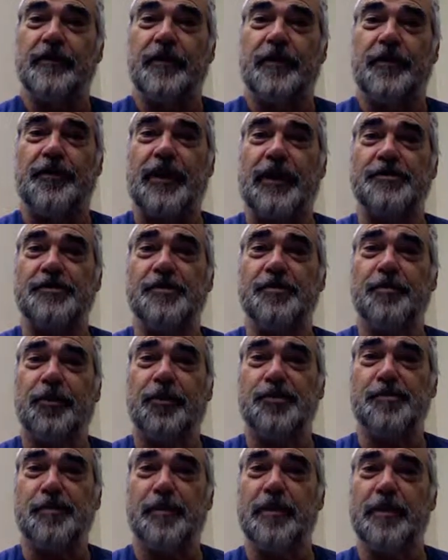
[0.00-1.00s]
1,000
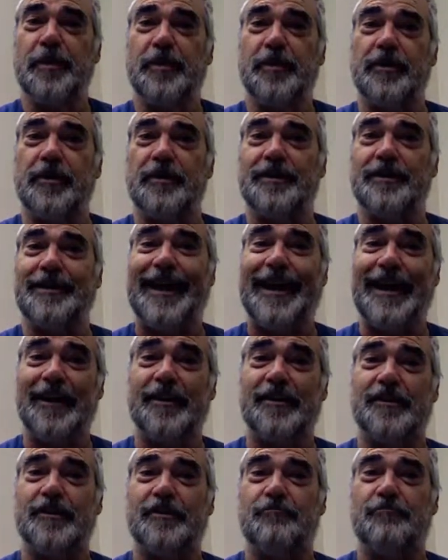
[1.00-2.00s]
parts per million,
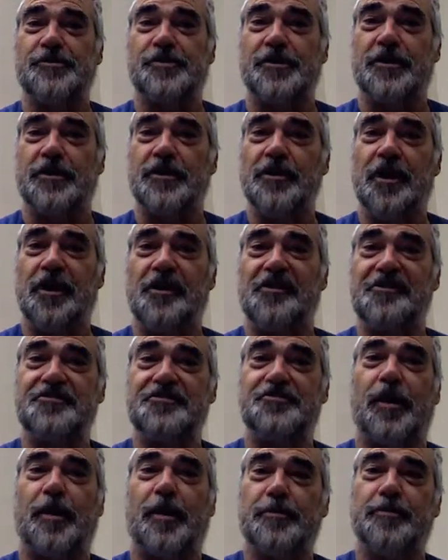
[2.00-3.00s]
Canada was a
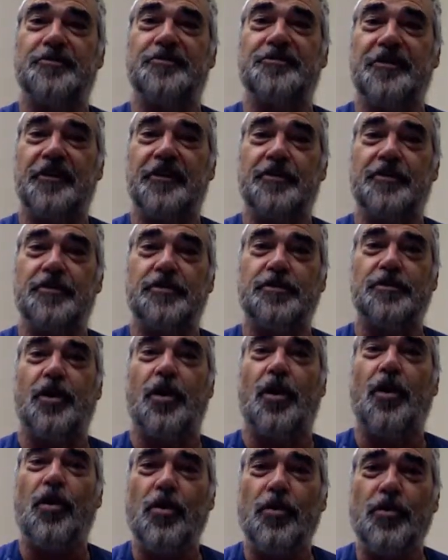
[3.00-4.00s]
lush tropical jungle
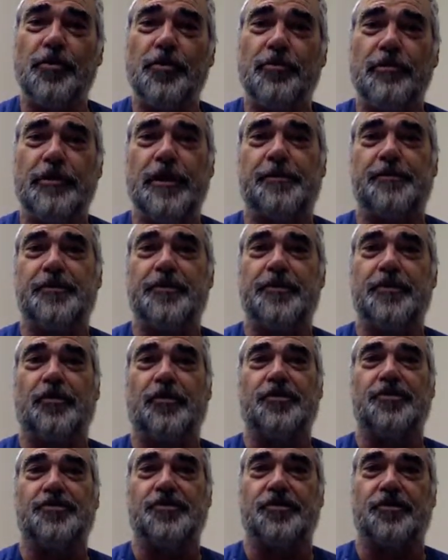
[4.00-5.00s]
all the way up to the
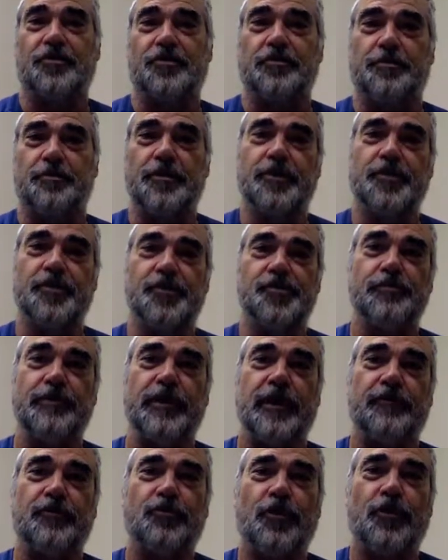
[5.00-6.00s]
Arctic Circle because
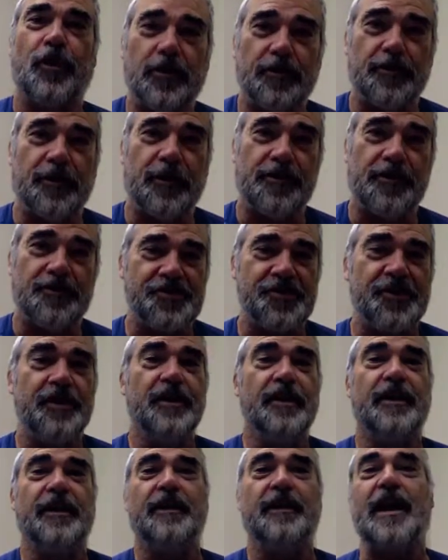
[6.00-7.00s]
we have crocodiles
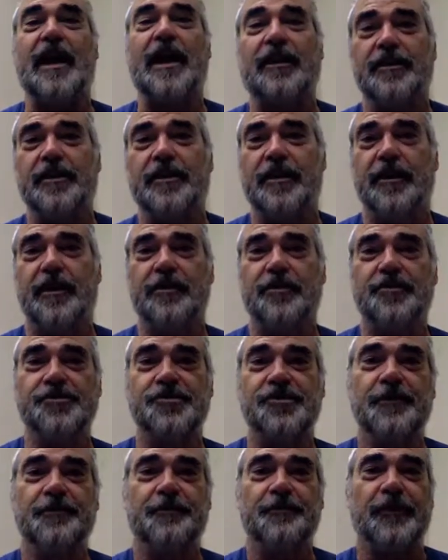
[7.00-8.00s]
and
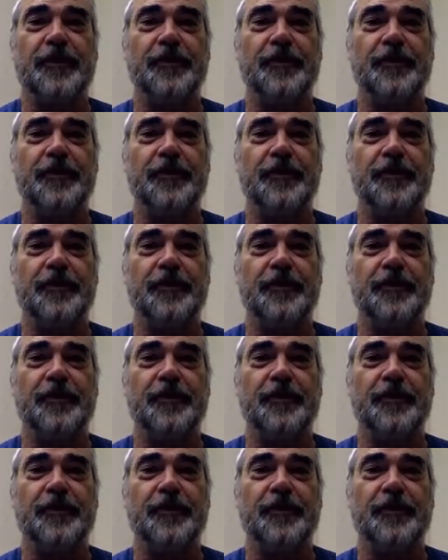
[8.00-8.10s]
alligators